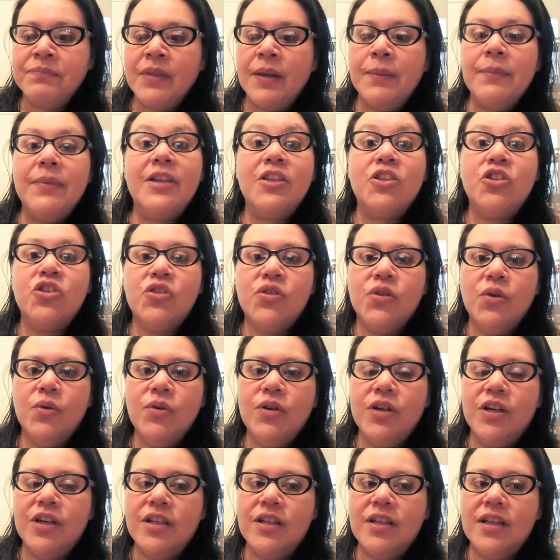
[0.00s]
But it's so
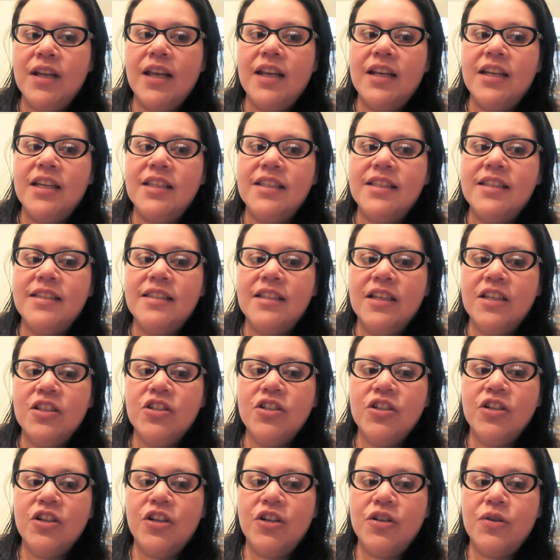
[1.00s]
good, and it's such
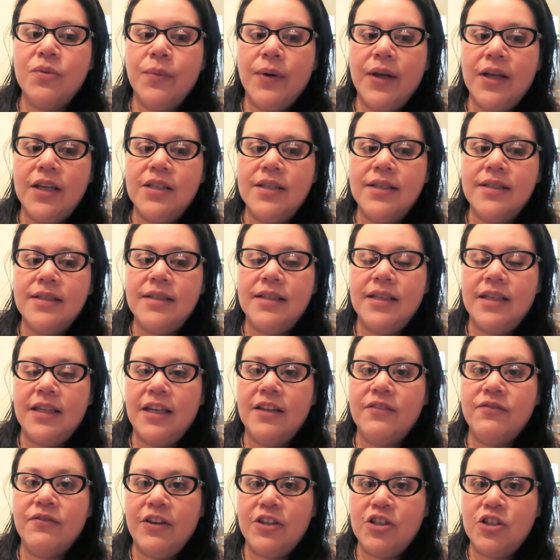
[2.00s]
a good way to sneak
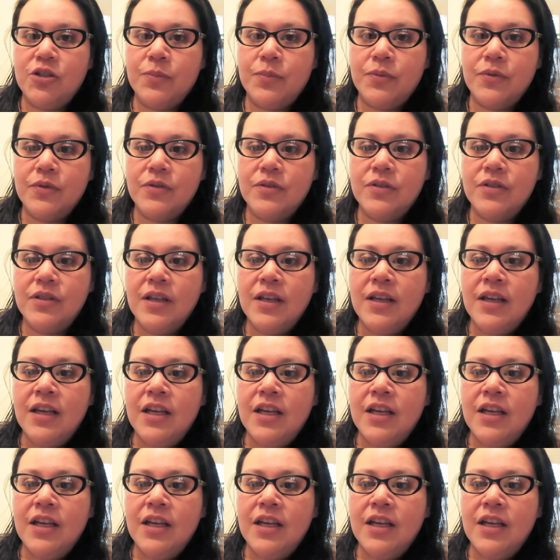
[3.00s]
in vegetables.